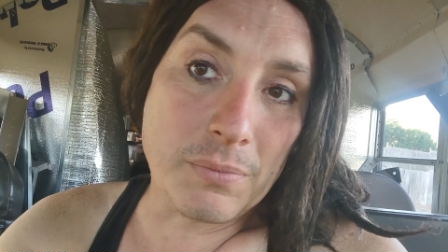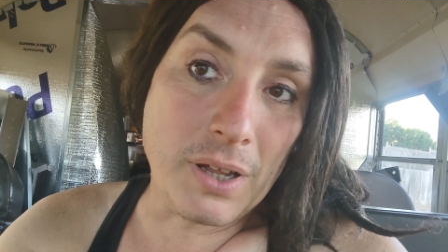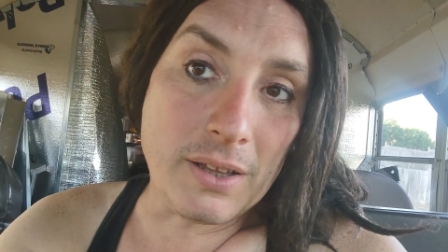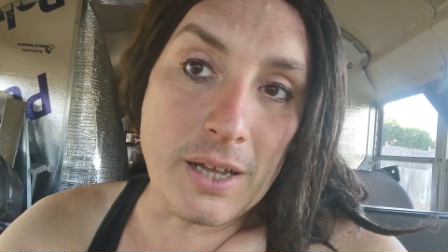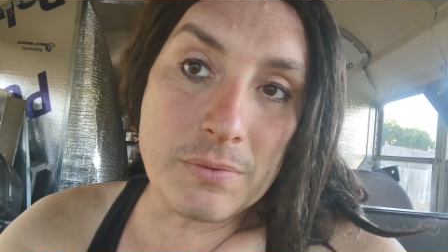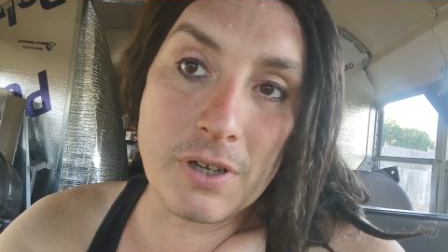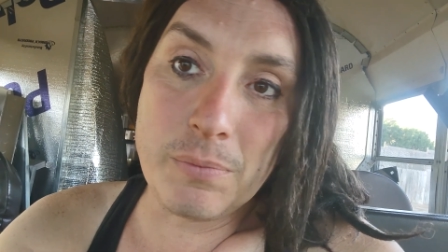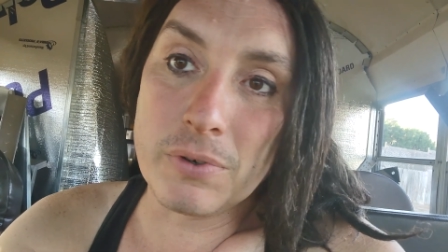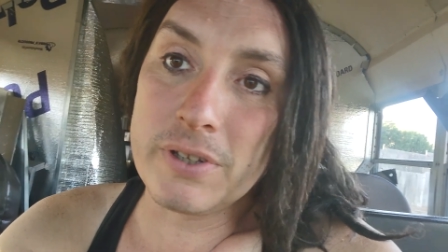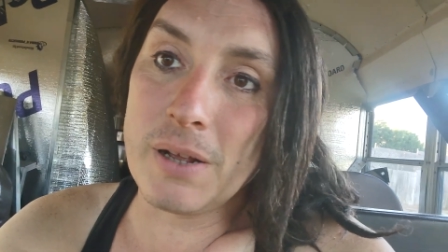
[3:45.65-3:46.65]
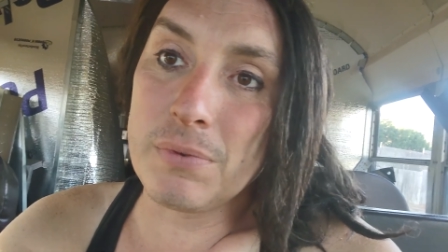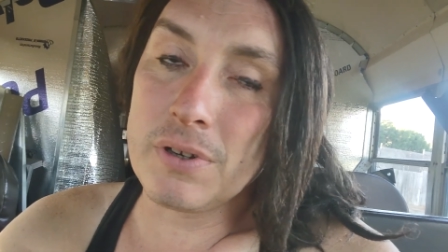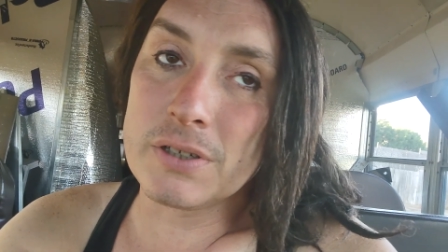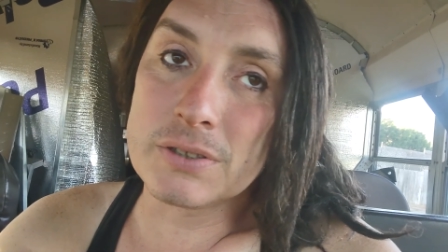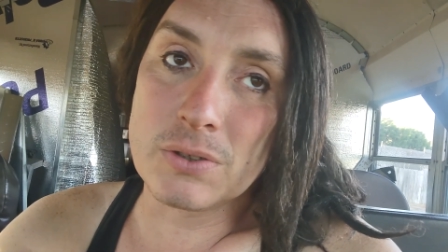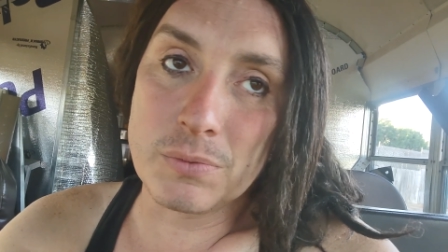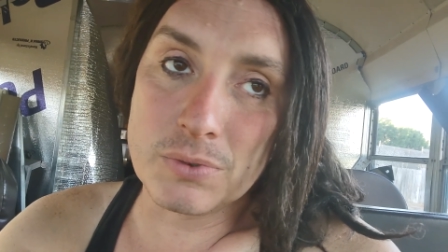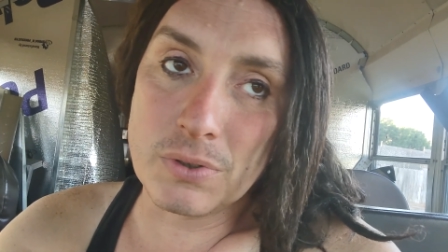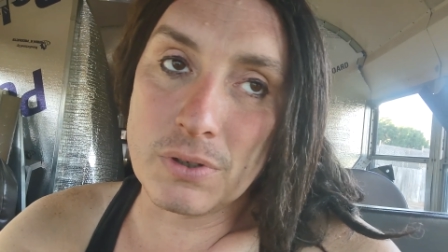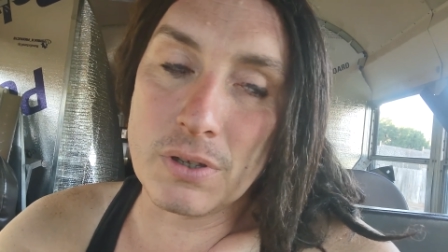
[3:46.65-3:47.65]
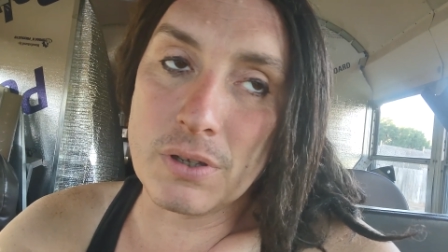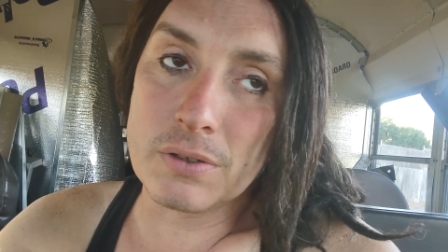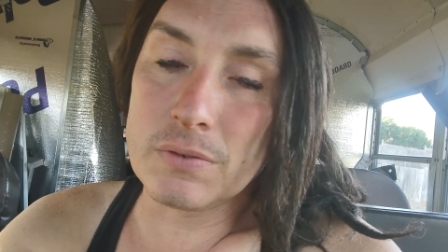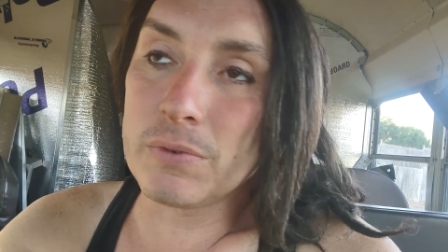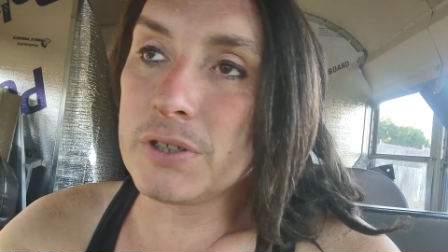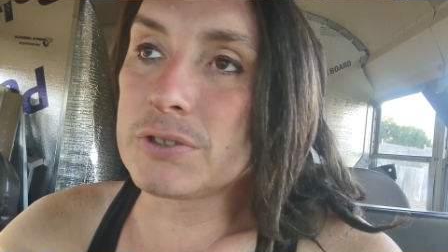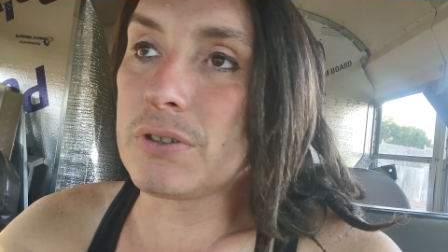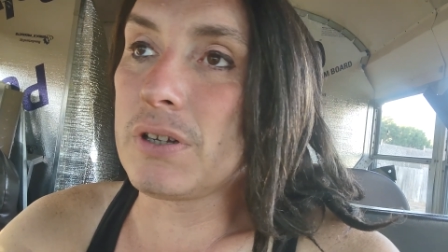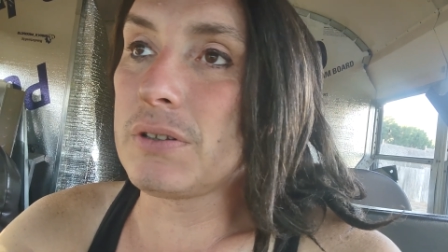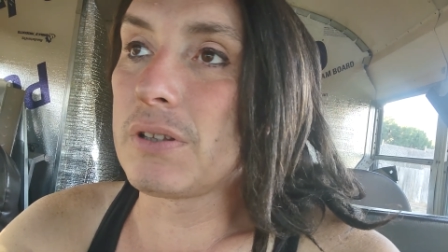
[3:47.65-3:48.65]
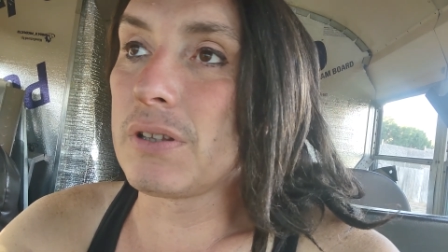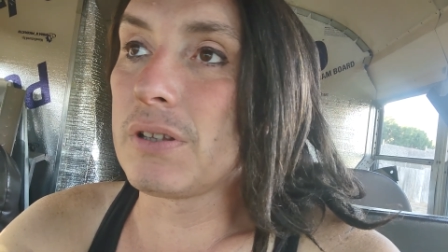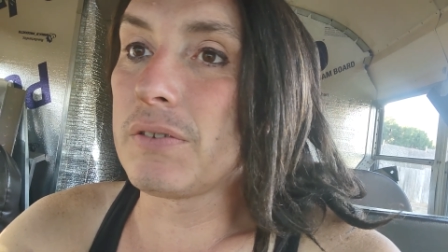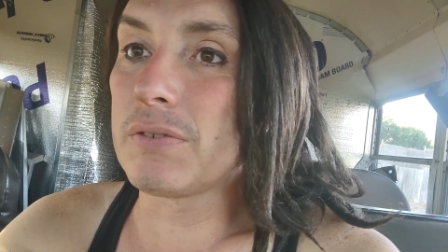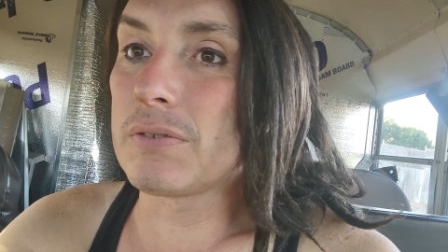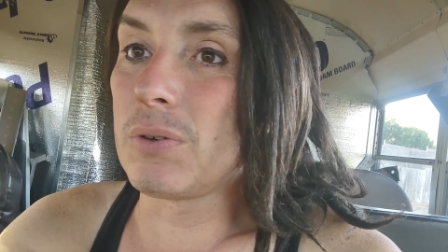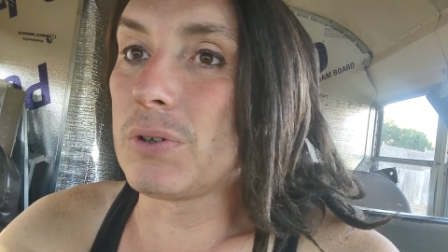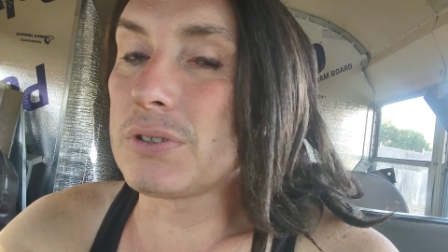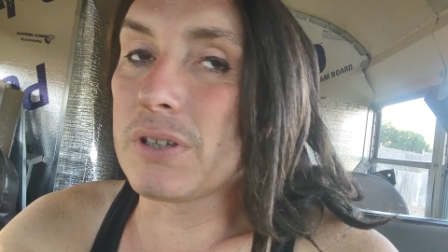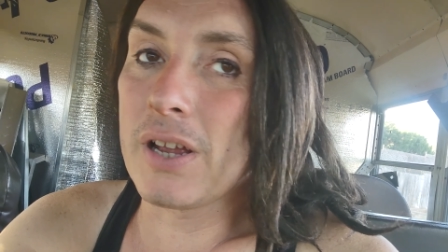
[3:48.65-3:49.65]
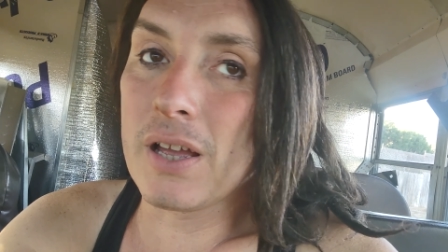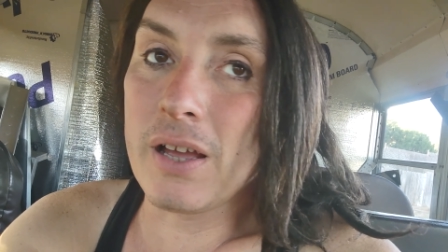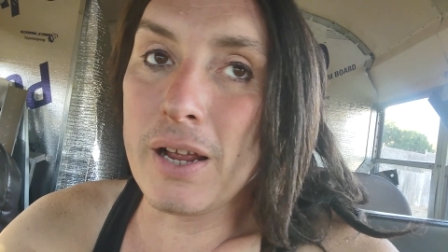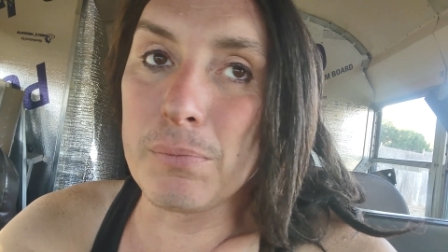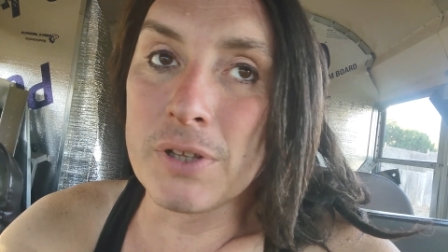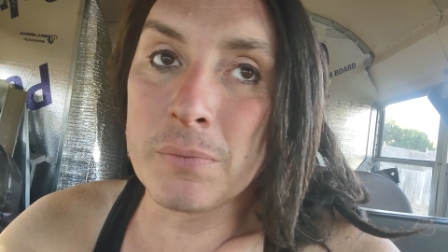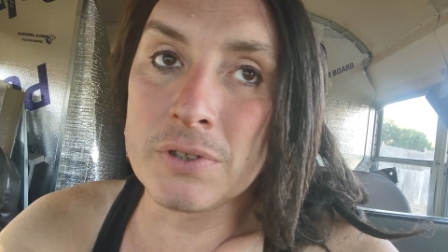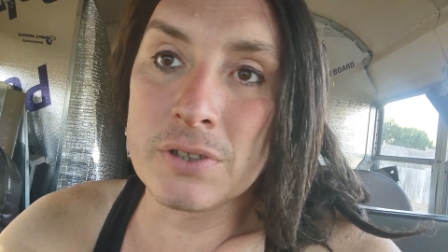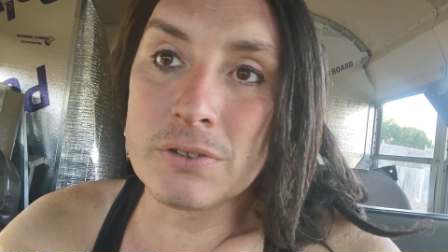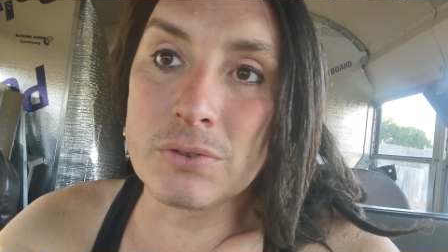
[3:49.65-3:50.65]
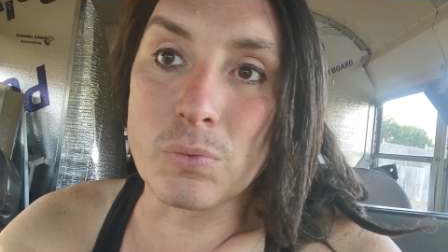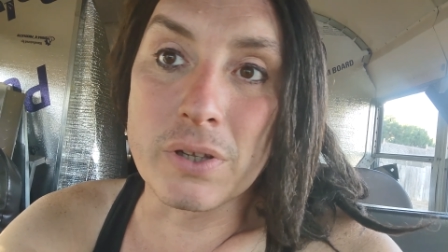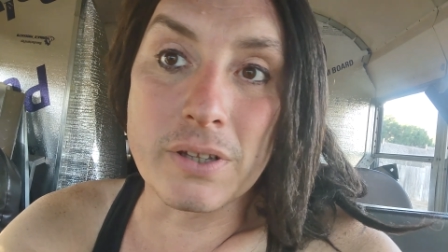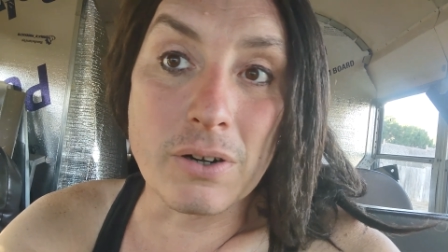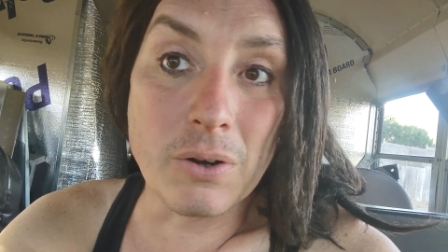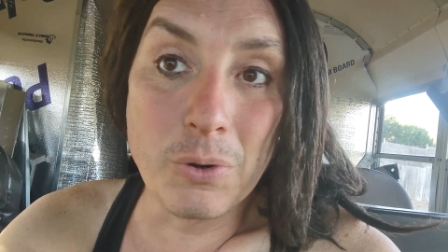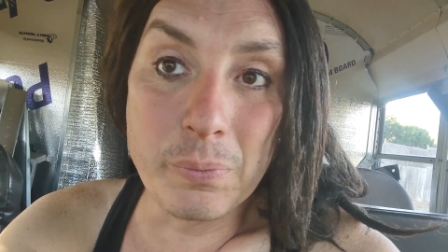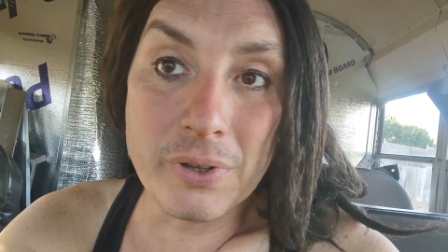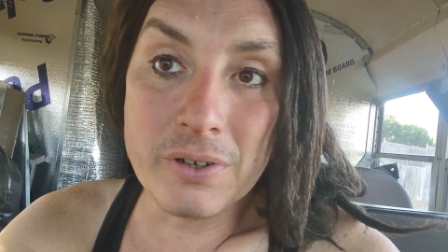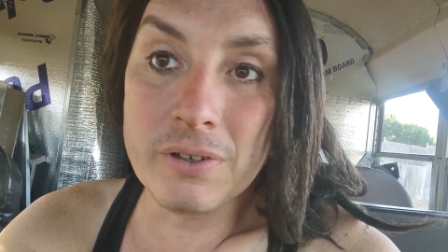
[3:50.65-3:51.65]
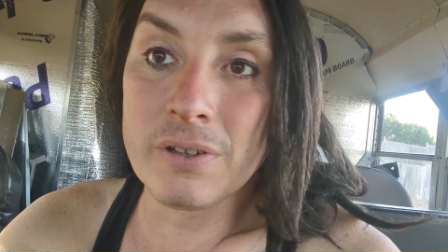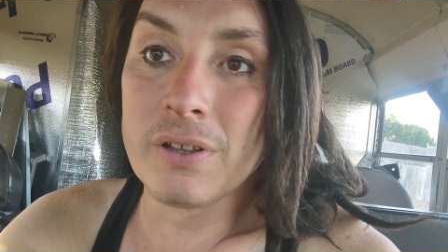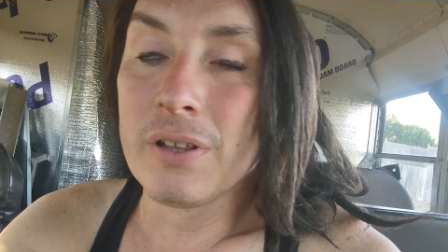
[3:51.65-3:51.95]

my laptop or tablet, I just go up to a restaurant. The, of course, I, I am limited to when they're open.